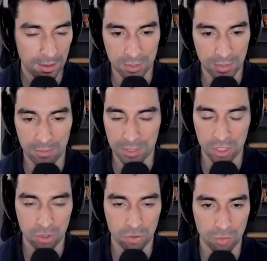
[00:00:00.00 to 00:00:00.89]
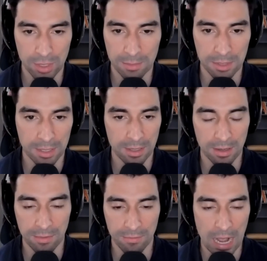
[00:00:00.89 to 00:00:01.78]
So that was extremely
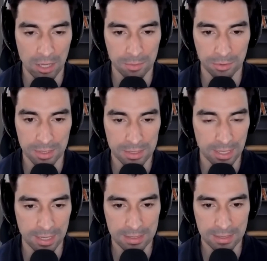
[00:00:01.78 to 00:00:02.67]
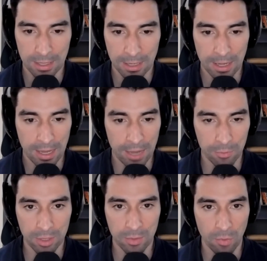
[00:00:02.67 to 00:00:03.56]
uh, valuable insights.
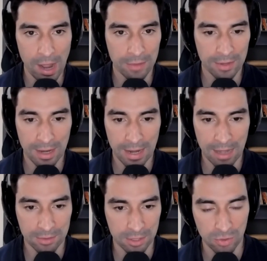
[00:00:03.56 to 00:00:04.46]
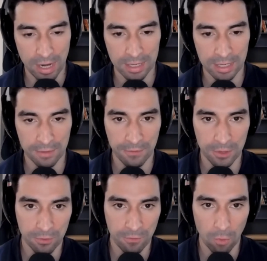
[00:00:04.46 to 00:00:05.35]
And really, we rounded it out to try to get a
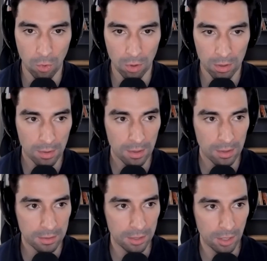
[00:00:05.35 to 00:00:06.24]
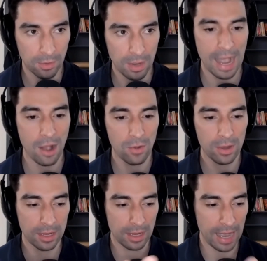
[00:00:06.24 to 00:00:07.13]
feel for you know how
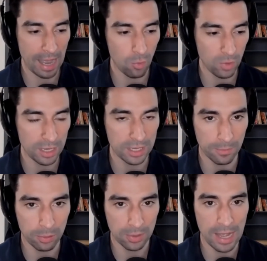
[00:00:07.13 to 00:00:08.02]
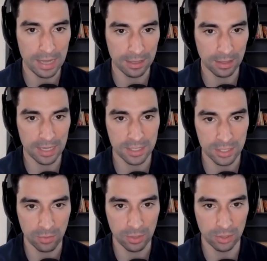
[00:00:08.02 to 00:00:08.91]
how we can apply the
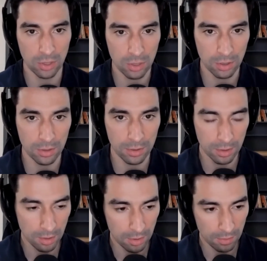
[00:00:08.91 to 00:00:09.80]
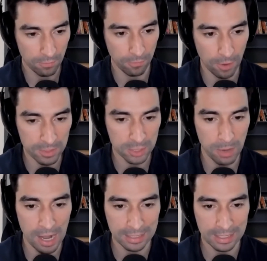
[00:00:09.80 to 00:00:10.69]
lessons that we learned from this
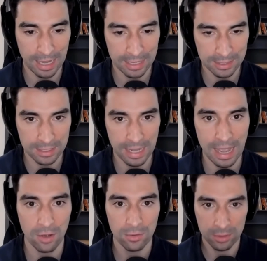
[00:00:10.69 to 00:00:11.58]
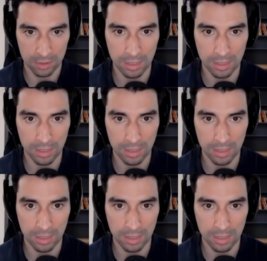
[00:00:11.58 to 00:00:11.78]
podcast to now